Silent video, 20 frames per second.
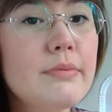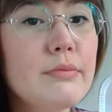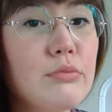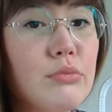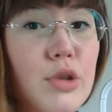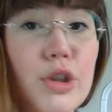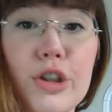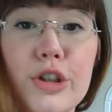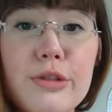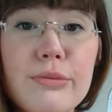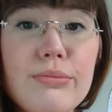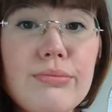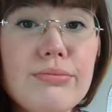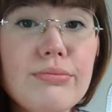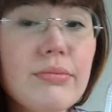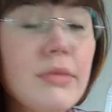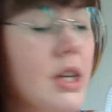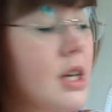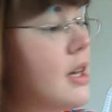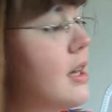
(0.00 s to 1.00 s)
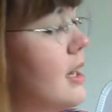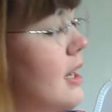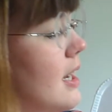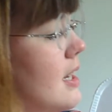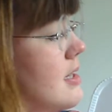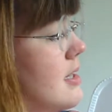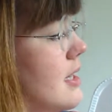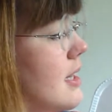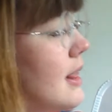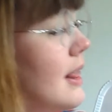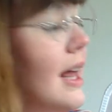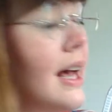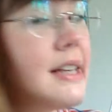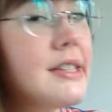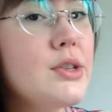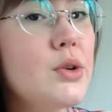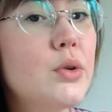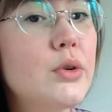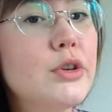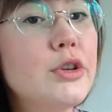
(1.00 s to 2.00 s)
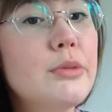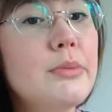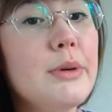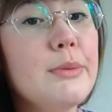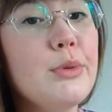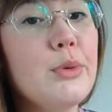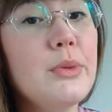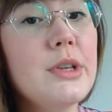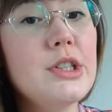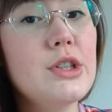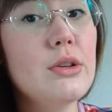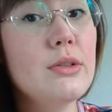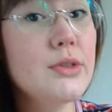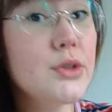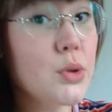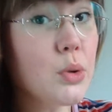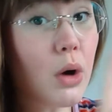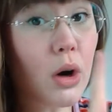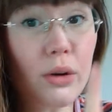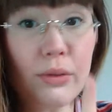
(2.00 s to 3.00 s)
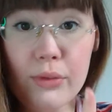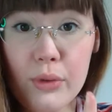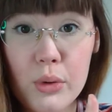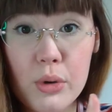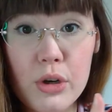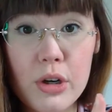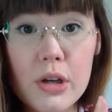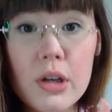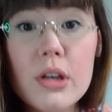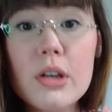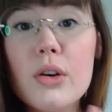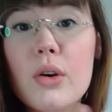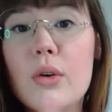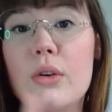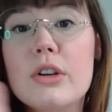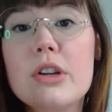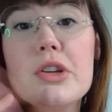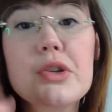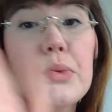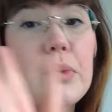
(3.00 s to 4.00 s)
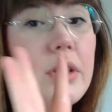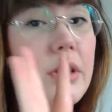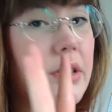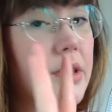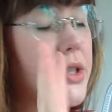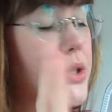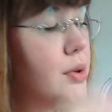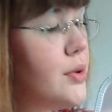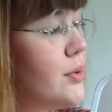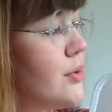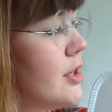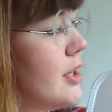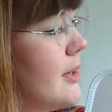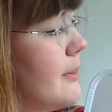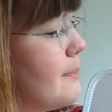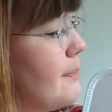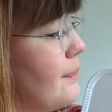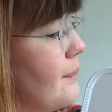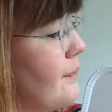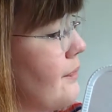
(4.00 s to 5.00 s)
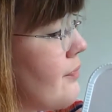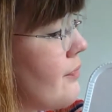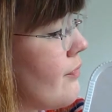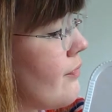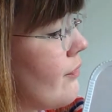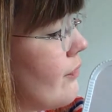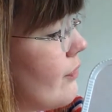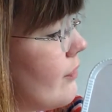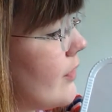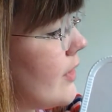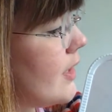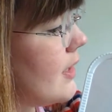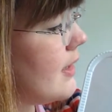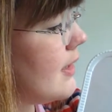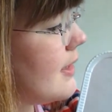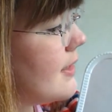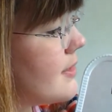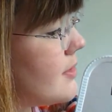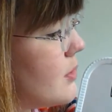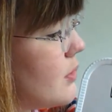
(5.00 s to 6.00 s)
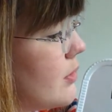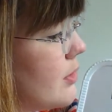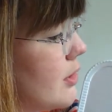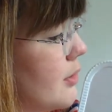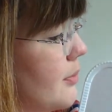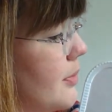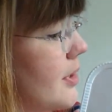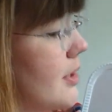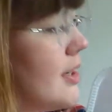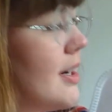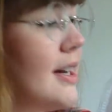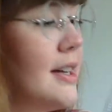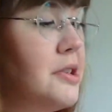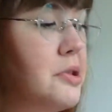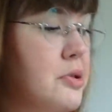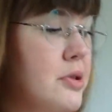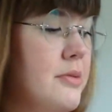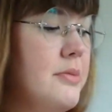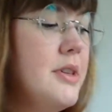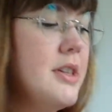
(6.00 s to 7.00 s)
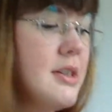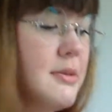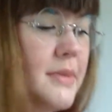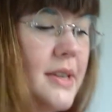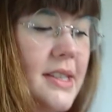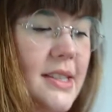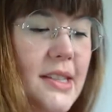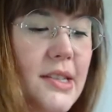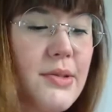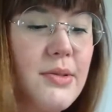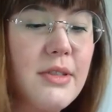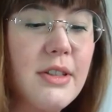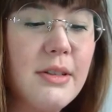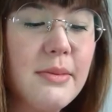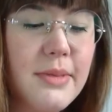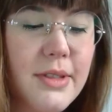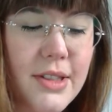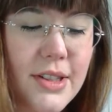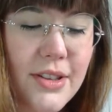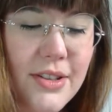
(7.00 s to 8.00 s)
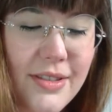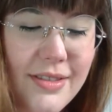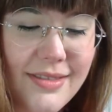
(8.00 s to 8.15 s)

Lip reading: Pretty good. And then last corner, remember we don't do all 4 corners, we only do 3. Last corner up here, I know I'm gonna mess this one up. So.